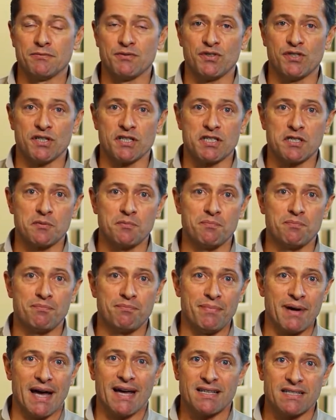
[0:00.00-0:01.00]
just
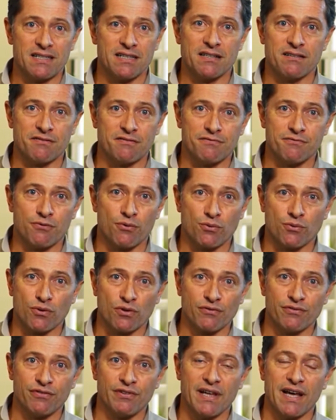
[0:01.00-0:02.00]
passive
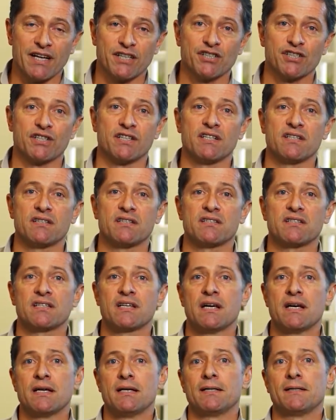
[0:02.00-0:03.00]
forward flexions,
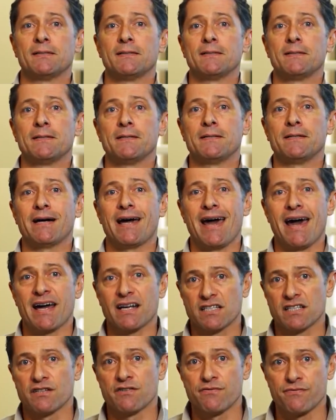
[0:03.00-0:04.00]

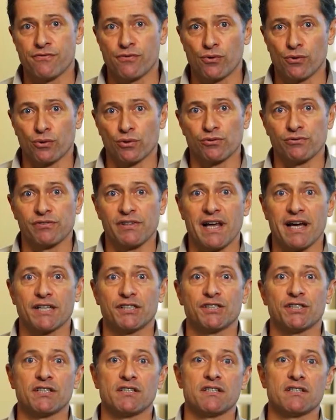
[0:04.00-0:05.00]
active forward
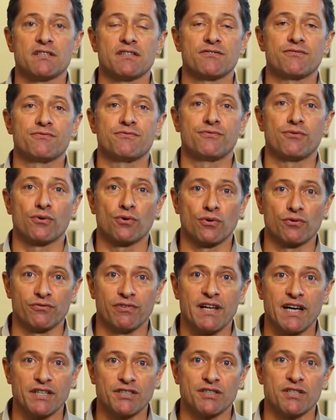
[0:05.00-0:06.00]

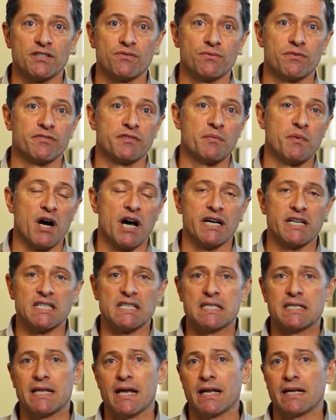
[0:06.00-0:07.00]
flexions with the body
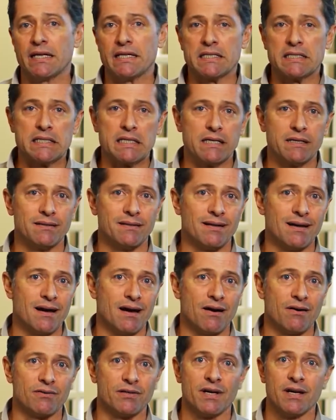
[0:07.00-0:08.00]
standing, sitting
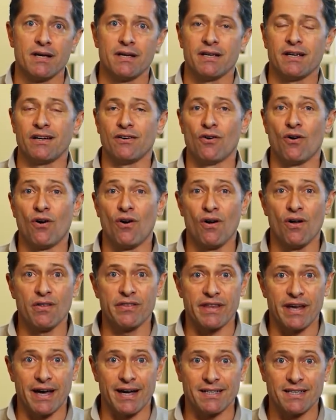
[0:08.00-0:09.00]
down, and all
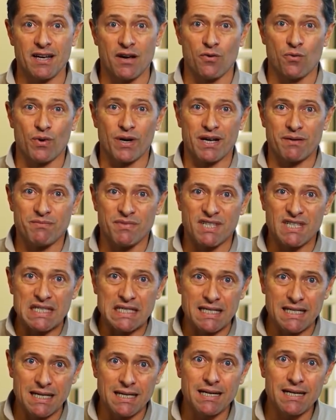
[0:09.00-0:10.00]
that. What I'm
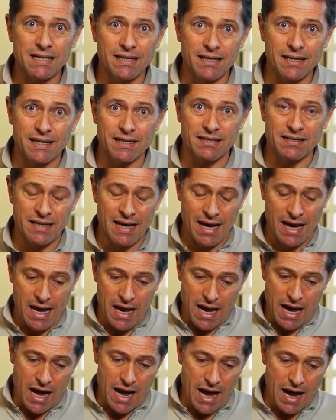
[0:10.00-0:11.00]
seeing is
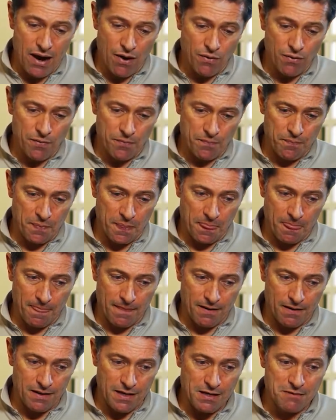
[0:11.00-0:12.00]
how
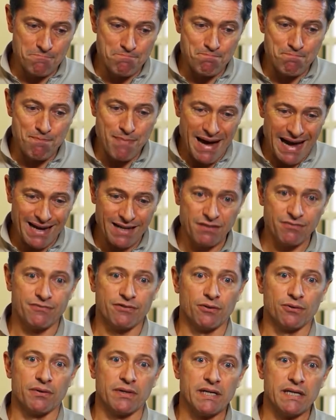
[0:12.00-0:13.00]

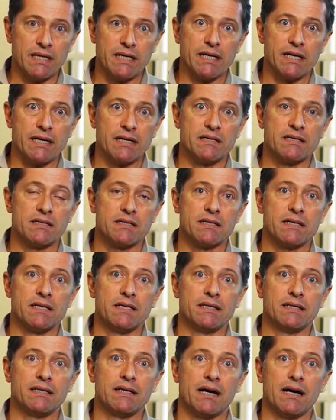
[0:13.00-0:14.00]
impactful it is
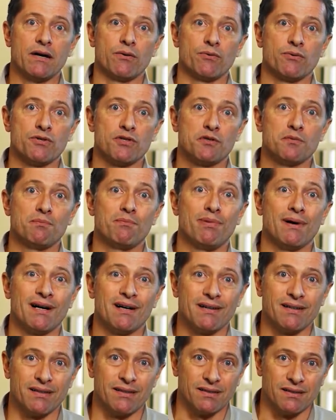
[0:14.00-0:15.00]
in our
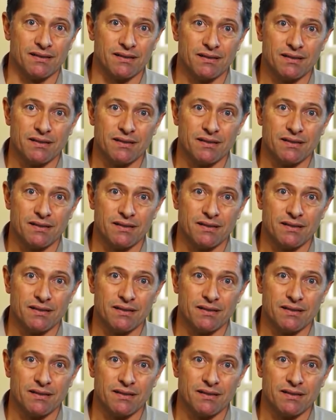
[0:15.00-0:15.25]
spine.